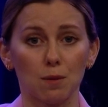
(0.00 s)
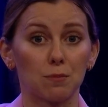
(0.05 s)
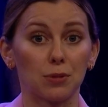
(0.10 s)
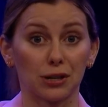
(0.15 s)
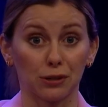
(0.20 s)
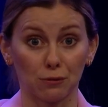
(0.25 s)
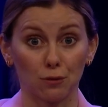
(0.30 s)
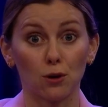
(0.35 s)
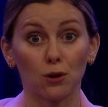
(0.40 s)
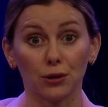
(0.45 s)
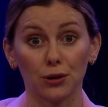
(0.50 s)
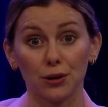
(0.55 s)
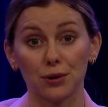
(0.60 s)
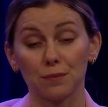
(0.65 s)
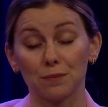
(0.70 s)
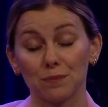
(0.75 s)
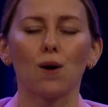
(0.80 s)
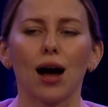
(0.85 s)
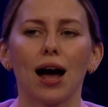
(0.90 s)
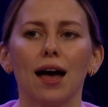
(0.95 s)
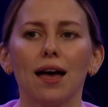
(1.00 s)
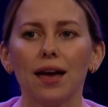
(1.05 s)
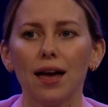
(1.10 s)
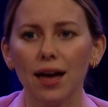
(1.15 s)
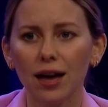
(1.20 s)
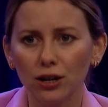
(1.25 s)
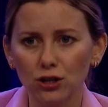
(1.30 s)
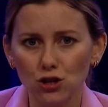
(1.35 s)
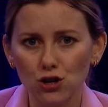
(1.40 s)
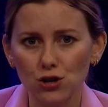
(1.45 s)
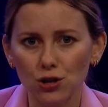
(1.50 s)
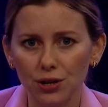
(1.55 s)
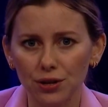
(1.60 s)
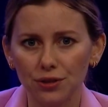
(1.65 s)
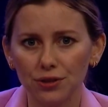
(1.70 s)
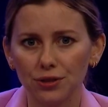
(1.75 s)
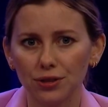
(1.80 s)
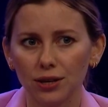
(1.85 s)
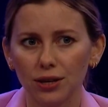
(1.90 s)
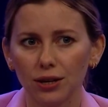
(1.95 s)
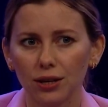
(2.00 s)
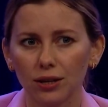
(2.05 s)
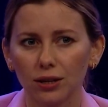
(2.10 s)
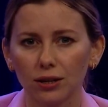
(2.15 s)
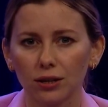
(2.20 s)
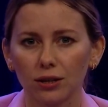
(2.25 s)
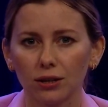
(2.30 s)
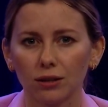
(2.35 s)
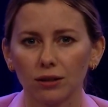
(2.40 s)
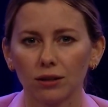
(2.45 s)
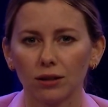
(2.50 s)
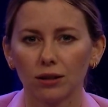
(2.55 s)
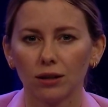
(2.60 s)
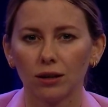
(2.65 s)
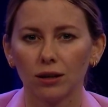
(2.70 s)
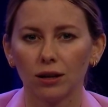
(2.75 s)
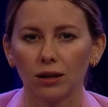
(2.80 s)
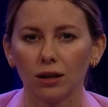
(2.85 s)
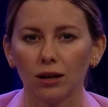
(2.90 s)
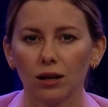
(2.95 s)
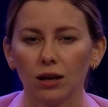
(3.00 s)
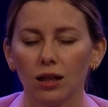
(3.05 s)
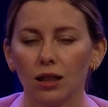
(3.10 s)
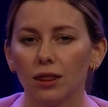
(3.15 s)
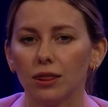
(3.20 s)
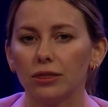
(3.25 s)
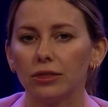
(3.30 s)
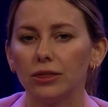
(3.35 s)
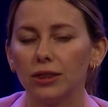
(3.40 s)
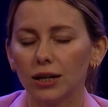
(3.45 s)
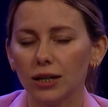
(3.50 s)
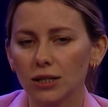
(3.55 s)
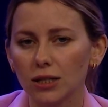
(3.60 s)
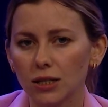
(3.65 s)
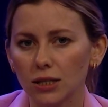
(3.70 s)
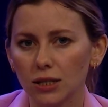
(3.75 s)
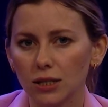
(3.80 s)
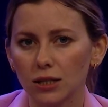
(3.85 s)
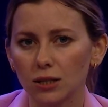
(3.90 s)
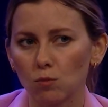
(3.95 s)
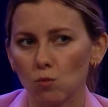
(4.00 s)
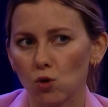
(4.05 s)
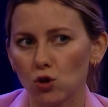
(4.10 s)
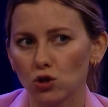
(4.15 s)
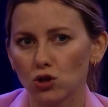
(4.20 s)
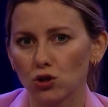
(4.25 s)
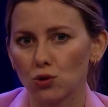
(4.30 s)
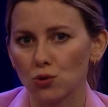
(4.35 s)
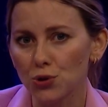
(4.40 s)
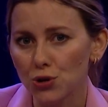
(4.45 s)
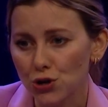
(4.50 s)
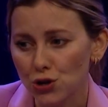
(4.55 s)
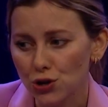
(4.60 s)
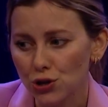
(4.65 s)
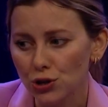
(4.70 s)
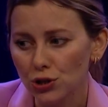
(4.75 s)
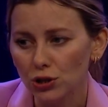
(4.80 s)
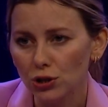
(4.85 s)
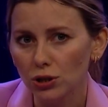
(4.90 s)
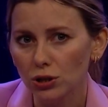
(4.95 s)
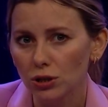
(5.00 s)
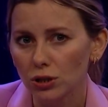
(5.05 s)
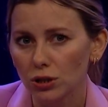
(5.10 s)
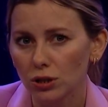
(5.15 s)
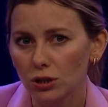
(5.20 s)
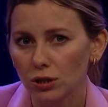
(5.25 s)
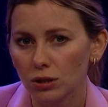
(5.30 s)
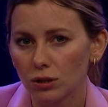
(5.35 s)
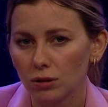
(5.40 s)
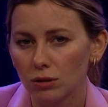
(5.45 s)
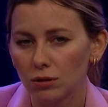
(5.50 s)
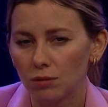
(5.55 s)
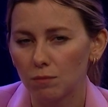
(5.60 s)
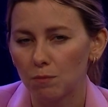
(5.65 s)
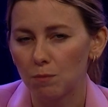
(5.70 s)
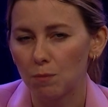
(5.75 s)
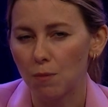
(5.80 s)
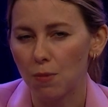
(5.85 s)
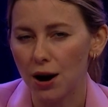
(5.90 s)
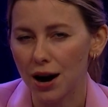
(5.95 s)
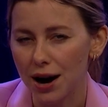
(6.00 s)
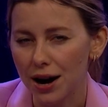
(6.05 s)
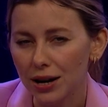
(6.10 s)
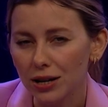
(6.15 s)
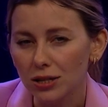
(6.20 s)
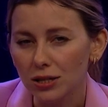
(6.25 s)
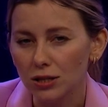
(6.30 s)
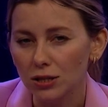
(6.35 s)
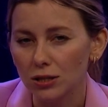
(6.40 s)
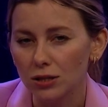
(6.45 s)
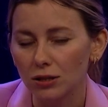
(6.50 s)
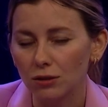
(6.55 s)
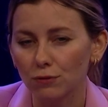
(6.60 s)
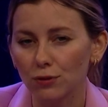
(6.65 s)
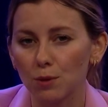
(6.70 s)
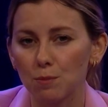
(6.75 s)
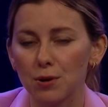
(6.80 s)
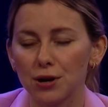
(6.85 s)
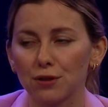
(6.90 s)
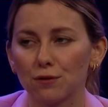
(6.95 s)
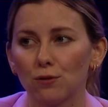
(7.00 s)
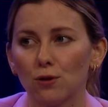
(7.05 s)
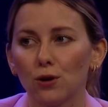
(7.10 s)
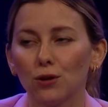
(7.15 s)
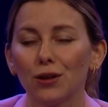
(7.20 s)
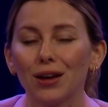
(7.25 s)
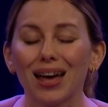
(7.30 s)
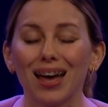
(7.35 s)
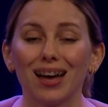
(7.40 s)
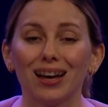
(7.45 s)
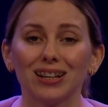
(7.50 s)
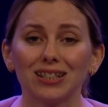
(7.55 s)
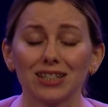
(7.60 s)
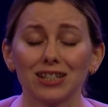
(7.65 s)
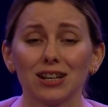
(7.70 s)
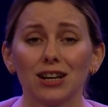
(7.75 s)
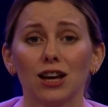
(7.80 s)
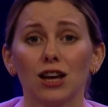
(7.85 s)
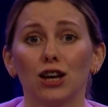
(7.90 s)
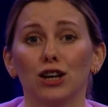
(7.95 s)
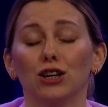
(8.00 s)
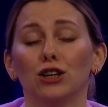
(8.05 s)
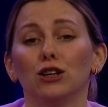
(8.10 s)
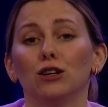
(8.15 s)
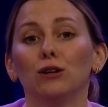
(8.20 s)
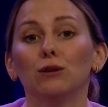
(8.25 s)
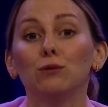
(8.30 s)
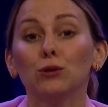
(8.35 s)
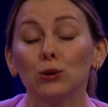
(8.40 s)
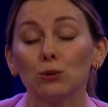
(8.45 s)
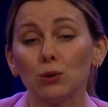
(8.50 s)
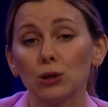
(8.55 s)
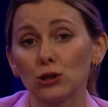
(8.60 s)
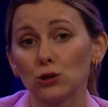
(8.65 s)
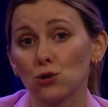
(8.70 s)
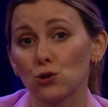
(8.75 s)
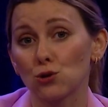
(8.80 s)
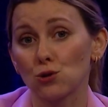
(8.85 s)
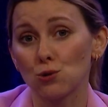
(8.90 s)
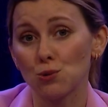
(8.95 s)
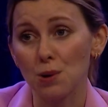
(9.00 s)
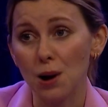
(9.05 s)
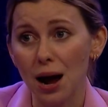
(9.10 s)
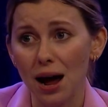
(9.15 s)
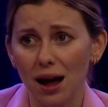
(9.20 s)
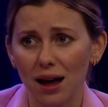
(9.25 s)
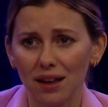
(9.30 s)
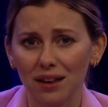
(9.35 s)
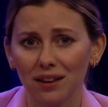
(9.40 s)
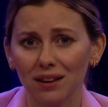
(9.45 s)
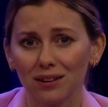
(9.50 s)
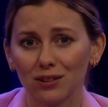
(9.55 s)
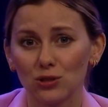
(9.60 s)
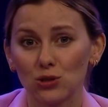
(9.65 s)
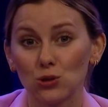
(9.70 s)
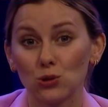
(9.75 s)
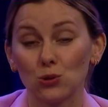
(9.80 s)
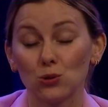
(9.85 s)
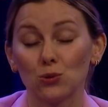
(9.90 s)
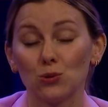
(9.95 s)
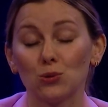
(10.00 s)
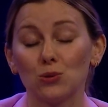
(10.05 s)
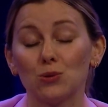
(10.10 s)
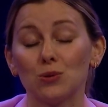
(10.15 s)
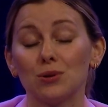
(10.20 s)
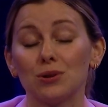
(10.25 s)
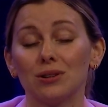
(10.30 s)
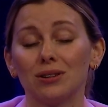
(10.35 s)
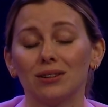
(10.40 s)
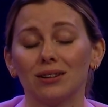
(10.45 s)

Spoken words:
portfolio. I actually think this is the most crucial parts of your portfolio, and if you want to try to